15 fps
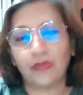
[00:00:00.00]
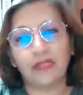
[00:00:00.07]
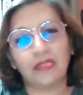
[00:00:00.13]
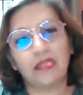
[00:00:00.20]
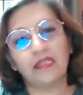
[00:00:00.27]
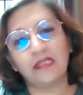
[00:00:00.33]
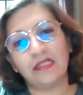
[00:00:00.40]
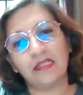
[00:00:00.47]
where
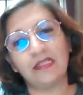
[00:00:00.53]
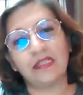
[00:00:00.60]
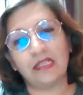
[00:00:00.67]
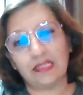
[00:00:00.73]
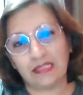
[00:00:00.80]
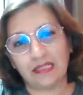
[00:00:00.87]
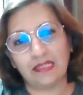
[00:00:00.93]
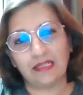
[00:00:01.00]
there's just
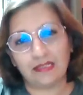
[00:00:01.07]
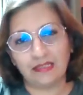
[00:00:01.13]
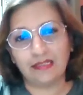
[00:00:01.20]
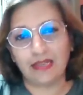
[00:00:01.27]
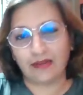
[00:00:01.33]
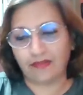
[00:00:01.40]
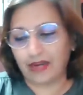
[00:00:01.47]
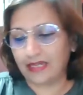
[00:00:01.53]
a single
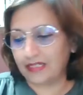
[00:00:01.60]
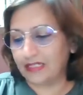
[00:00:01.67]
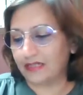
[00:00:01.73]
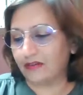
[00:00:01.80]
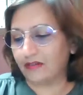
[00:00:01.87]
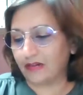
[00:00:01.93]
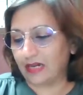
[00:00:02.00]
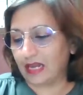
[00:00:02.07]
director
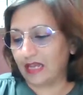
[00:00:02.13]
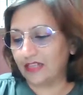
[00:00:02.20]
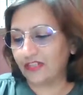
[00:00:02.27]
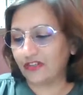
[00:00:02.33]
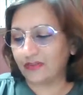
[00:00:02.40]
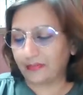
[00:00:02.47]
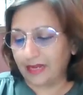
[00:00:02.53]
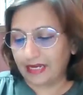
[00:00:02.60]
or last
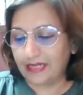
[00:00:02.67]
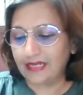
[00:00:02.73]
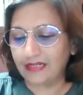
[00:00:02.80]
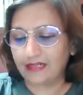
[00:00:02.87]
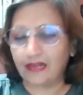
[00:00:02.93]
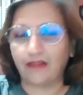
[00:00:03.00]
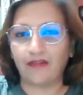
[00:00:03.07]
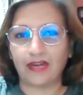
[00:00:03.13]
remaining
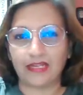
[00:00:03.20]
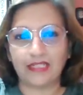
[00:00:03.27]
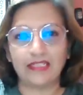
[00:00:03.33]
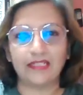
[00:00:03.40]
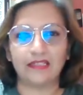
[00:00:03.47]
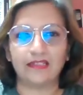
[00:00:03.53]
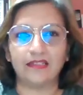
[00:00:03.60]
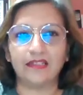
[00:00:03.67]

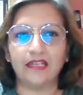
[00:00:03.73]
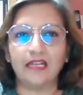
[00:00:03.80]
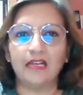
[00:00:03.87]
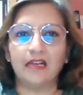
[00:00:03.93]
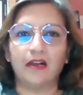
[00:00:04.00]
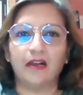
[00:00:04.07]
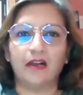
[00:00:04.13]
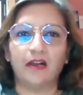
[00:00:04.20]
director,
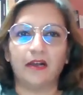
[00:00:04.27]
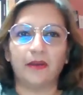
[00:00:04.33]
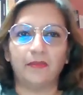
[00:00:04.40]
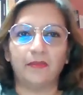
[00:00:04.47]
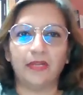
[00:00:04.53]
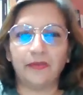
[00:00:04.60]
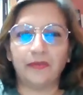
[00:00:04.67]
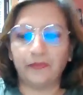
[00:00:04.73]

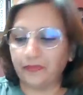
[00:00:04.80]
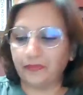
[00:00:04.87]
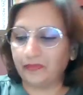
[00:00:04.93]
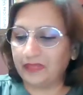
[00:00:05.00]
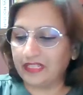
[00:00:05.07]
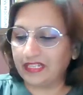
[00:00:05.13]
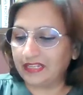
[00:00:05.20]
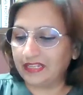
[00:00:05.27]

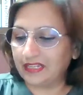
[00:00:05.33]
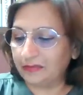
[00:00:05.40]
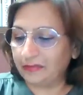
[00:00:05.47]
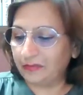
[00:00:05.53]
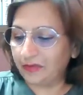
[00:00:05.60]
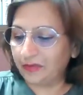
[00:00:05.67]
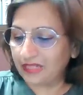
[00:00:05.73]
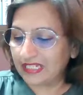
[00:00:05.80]
the
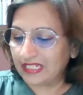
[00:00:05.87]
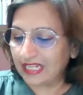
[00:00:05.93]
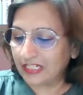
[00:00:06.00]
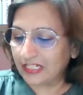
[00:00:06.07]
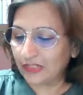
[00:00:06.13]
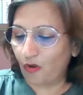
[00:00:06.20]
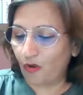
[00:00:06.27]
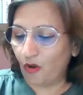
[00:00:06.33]

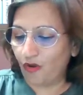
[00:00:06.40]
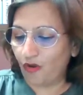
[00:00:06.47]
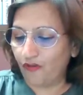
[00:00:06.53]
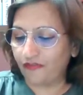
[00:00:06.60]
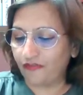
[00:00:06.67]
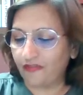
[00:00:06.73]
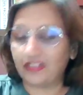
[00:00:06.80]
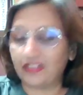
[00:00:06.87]
process
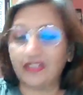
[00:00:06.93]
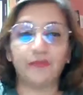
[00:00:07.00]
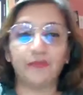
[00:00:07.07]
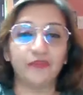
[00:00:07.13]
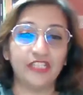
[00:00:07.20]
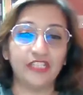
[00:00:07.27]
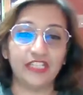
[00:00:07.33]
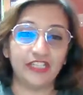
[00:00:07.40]
of the
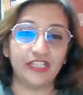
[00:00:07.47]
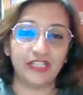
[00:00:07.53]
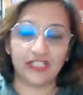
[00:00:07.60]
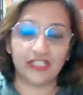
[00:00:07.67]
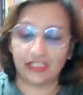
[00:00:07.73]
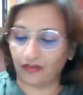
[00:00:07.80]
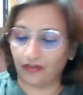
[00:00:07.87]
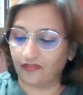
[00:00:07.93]

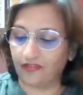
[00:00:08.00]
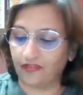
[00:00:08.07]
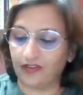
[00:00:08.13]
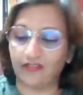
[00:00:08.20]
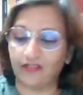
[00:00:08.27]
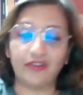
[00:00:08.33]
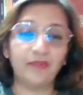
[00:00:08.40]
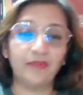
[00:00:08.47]
procedures of
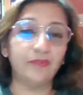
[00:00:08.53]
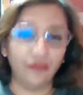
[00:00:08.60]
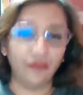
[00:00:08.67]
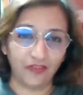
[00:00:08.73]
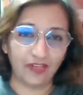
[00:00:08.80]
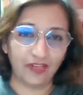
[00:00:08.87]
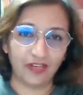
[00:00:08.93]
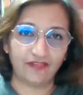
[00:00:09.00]

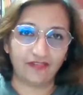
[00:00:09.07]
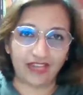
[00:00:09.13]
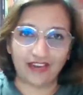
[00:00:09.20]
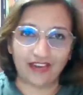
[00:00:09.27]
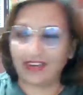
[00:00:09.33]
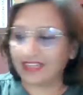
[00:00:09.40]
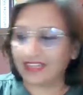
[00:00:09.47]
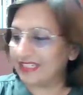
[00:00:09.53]
removal of
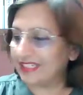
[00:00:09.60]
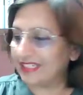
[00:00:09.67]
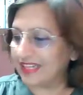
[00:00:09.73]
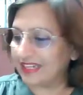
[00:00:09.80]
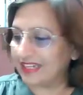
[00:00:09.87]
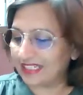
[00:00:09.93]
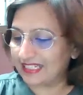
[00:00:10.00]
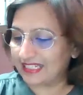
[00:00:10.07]
directors
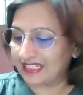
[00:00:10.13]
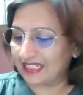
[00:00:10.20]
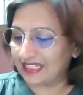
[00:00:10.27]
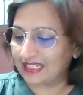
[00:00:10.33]
that is